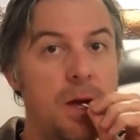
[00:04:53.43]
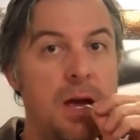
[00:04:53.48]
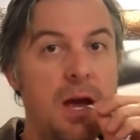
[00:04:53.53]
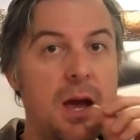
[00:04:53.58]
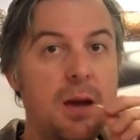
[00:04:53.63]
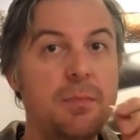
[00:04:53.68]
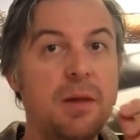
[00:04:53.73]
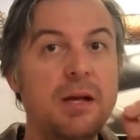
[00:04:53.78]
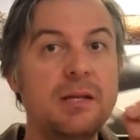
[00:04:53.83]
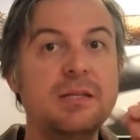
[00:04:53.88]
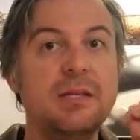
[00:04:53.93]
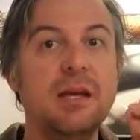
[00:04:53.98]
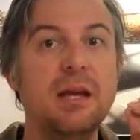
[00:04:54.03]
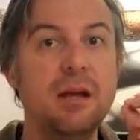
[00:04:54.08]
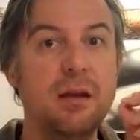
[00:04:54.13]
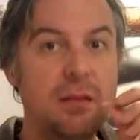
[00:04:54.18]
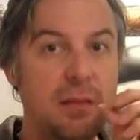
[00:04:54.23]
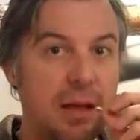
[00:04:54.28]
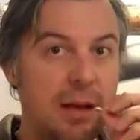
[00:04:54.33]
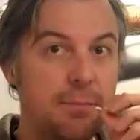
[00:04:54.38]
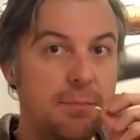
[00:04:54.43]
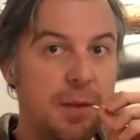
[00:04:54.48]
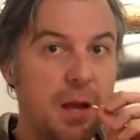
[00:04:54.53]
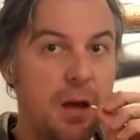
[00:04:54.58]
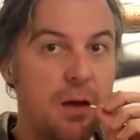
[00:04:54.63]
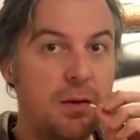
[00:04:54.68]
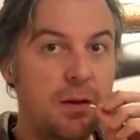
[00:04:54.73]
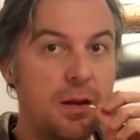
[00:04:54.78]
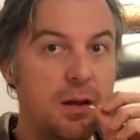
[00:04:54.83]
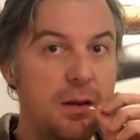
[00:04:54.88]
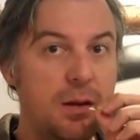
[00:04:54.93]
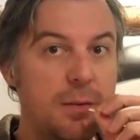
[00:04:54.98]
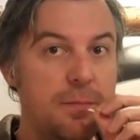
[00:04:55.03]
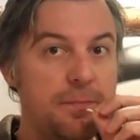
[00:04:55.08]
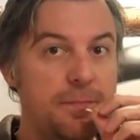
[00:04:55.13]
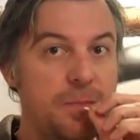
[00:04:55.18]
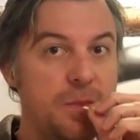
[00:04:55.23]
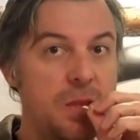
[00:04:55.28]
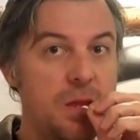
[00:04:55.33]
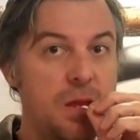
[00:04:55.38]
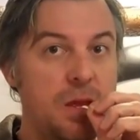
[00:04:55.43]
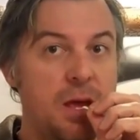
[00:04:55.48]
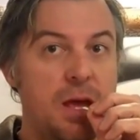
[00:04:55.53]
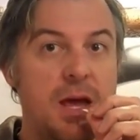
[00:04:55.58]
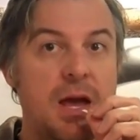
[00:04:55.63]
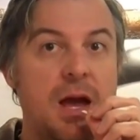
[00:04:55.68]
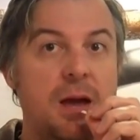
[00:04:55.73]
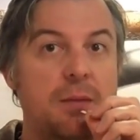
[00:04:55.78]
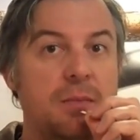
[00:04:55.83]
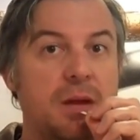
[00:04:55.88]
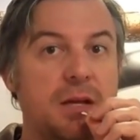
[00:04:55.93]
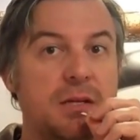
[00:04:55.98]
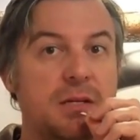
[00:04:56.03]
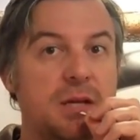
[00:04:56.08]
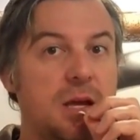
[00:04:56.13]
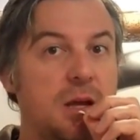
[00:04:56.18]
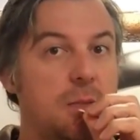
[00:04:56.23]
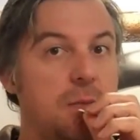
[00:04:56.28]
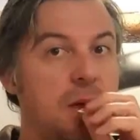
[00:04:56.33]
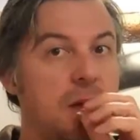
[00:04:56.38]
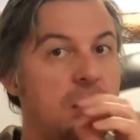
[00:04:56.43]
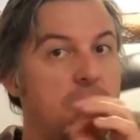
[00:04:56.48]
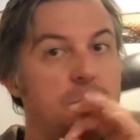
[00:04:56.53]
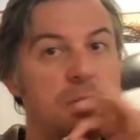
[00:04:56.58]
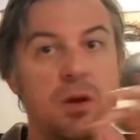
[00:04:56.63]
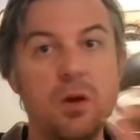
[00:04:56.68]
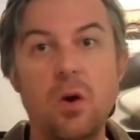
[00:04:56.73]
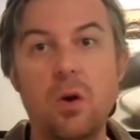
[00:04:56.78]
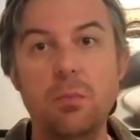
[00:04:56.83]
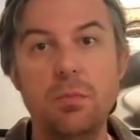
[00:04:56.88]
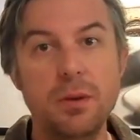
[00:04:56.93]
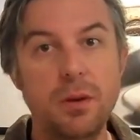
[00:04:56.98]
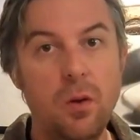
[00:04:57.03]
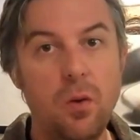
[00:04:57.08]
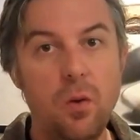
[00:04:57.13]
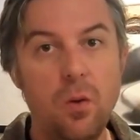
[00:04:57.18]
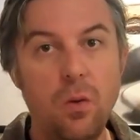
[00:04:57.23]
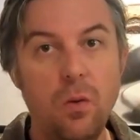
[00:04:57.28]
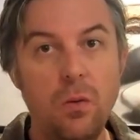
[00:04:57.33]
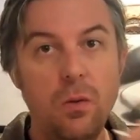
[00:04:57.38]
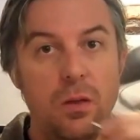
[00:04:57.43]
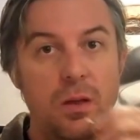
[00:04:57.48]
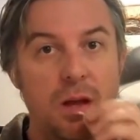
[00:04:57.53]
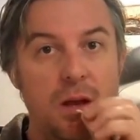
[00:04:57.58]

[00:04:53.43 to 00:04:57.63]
I'm not saying clamp down on it. I'm not saying make a big open hole.